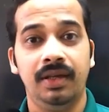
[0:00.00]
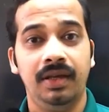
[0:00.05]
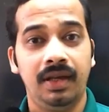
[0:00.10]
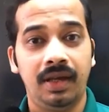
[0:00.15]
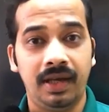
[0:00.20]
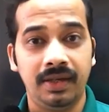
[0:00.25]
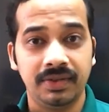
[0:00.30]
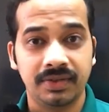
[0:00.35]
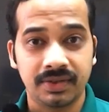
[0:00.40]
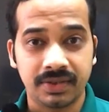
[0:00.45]

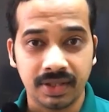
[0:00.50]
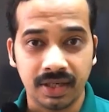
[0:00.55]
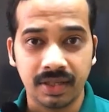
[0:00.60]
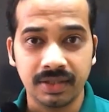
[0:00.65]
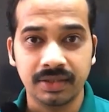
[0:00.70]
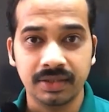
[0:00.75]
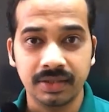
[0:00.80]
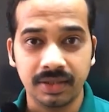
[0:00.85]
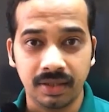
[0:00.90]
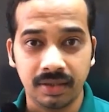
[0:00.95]
And
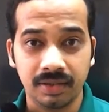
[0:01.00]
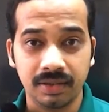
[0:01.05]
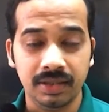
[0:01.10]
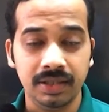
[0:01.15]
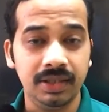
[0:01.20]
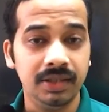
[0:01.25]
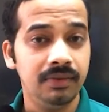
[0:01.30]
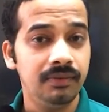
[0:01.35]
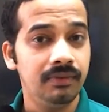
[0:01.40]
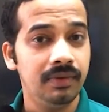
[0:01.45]
starting early
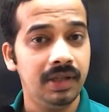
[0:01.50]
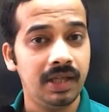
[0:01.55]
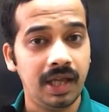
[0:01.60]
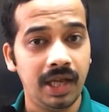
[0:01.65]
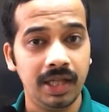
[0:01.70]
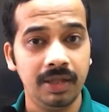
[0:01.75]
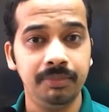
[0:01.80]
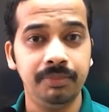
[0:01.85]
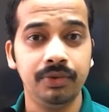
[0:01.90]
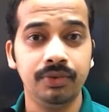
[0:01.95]
will
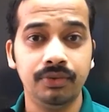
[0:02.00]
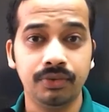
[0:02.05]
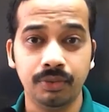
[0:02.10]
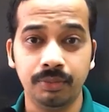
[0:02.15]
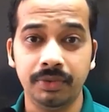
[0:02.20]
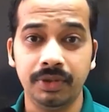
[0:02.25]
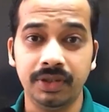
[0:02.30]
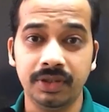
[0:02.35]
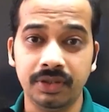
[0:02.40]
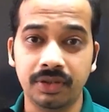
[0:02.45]
help you to
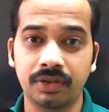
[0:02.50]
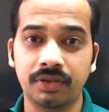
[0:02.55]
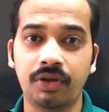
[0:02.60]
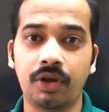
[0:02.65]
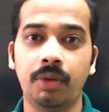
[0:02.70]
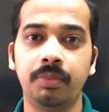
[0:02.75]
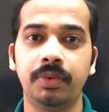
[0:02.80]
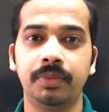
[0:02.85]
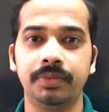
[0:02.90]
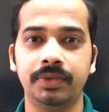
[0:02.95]
be in the
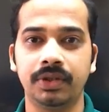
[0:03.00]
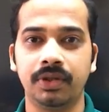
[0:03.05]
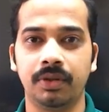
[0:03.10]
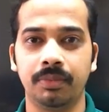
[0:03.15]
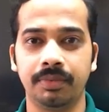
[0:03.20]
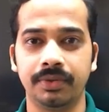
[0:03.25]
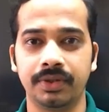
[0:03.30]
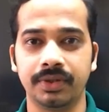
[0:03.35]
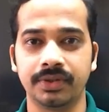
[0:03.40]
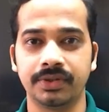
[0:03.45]
top of the
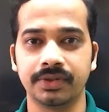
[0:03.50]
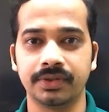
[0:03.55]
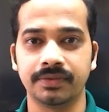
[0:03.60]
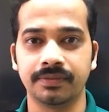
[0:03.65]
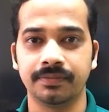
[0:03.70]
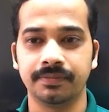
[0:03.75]
competition.